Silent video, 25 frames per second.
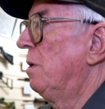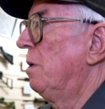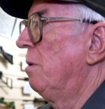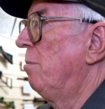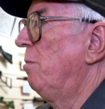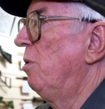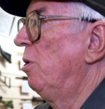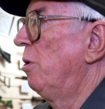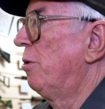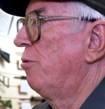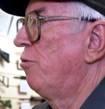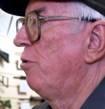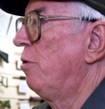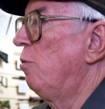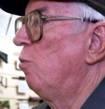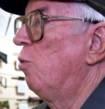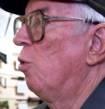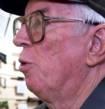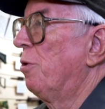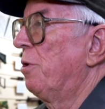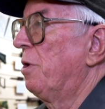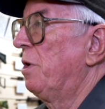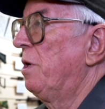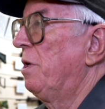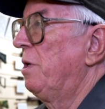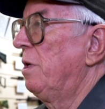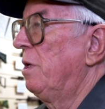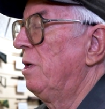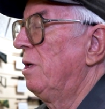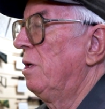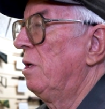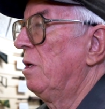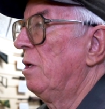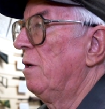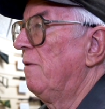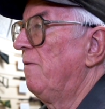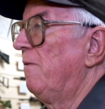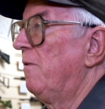military wanted
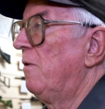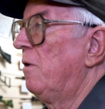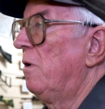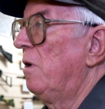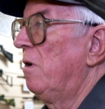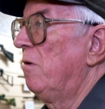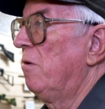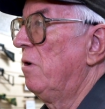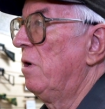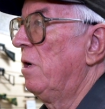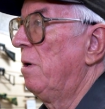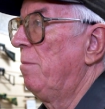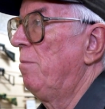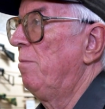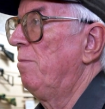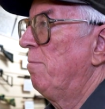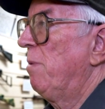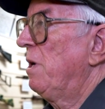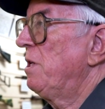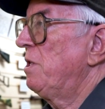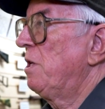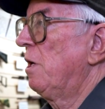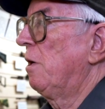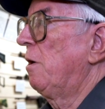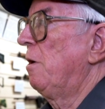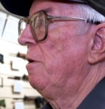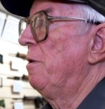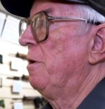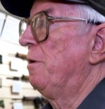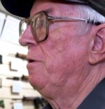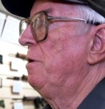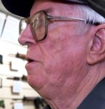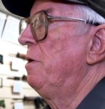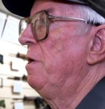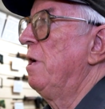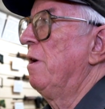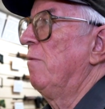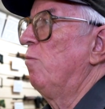a firearm basically that
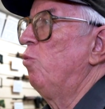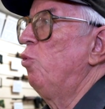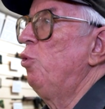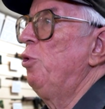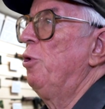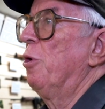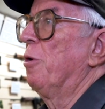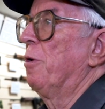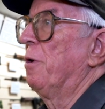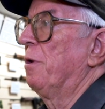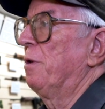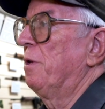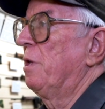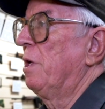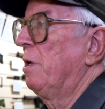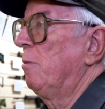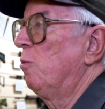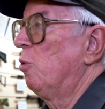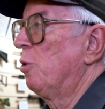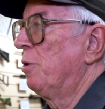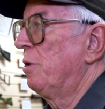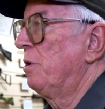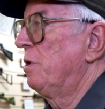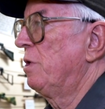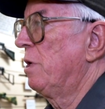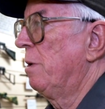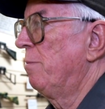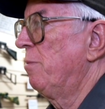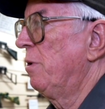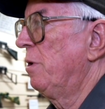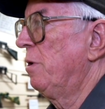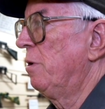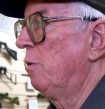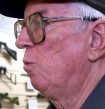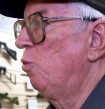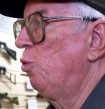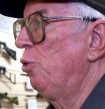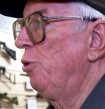didn't have wood on it. They wanted
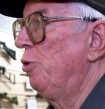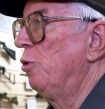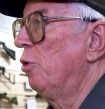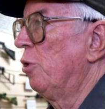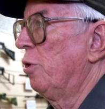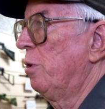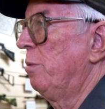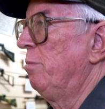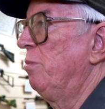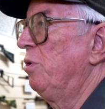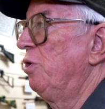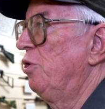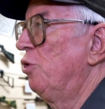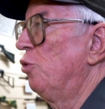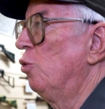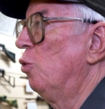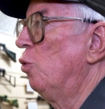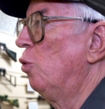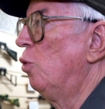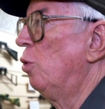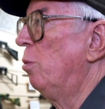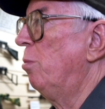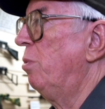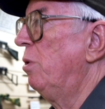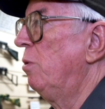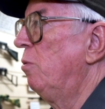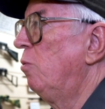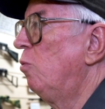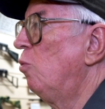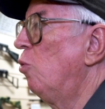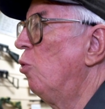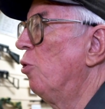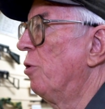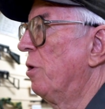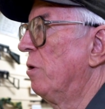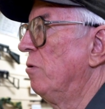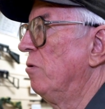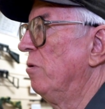something that would not absorb
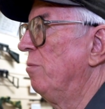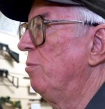water,